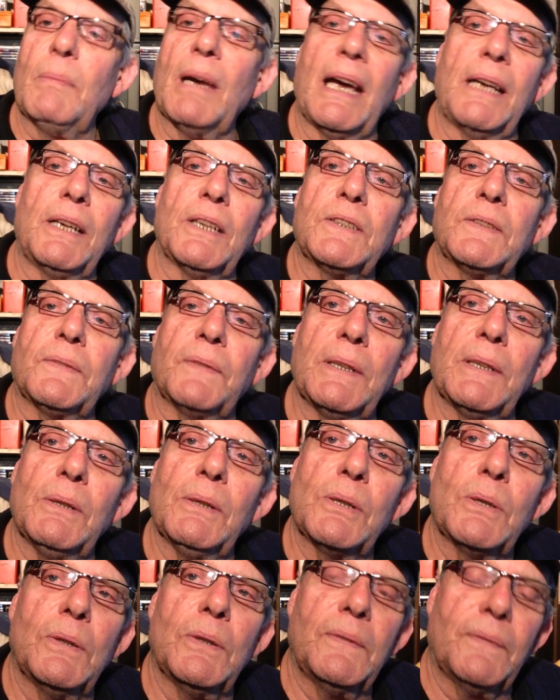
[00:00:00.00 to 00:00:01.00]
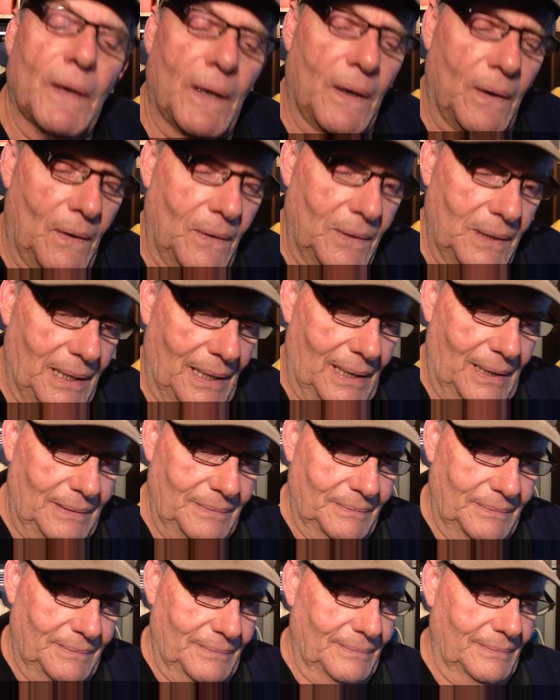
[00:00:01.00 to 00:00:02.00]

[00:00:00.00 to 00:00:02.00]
made us feel good for longer,